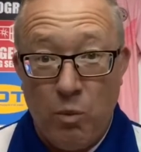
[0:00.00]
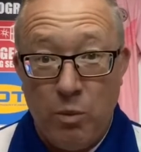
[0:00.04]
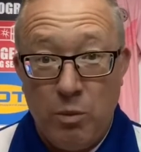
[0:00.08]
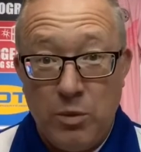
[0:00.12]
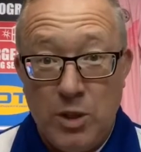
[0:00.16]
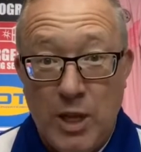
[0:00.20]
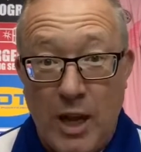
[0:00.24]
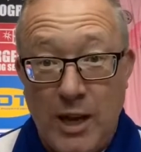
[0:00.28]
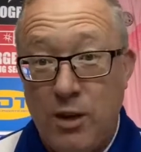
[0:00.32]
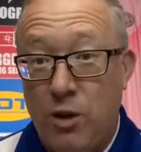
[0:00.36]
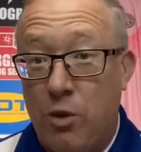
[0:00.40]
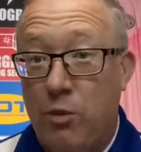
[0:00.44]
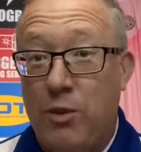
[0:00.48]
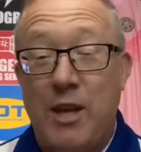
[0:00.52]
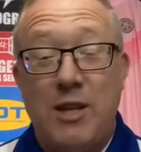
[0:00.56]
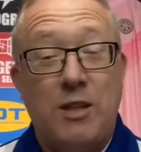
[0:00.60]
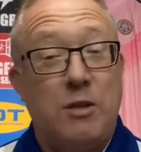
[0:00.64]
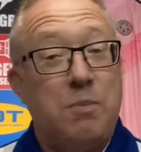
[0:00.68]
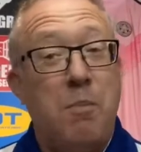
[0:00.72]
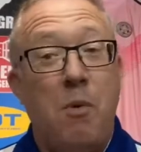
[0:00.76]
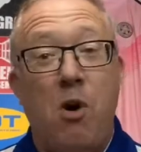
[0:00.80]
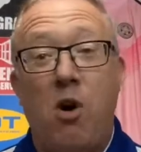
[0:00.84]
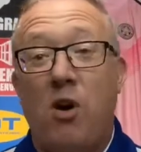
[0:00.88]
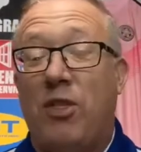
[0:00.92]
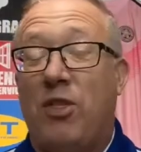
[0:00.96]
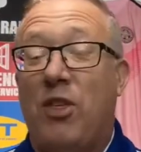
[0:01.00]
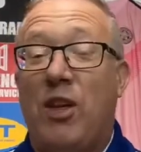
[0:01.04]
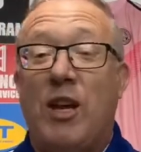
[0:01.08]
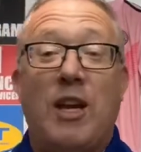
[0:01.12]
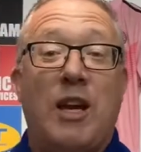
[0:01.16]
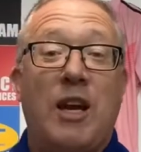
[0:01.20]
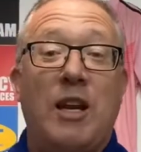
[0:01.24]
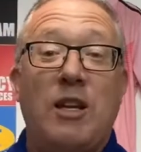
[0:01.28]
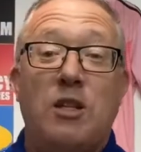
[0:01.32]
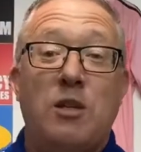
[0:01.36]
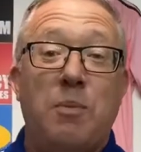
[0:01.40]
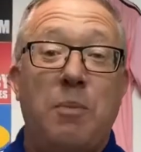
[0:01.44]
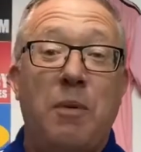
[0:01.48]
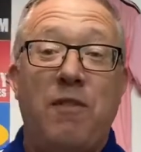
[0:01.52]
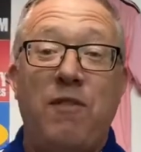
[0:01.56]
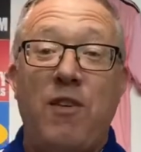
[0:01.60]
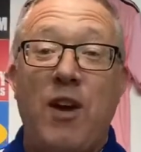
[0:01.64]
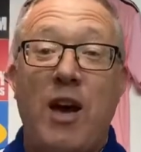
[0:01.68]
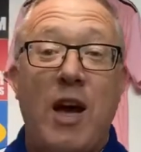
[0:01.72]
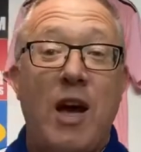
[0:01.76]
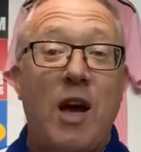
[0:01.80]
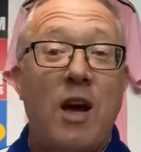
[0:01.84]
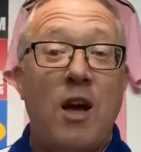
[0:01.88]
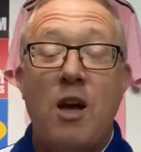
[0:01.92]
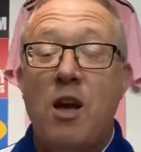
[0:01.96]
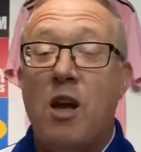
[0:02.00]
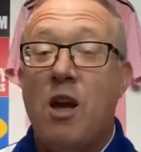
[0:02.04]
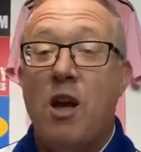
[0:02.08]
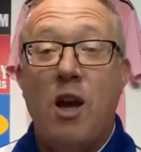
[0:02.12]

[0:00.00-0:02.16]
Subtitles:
Daniel, that's my thinking, to be fair.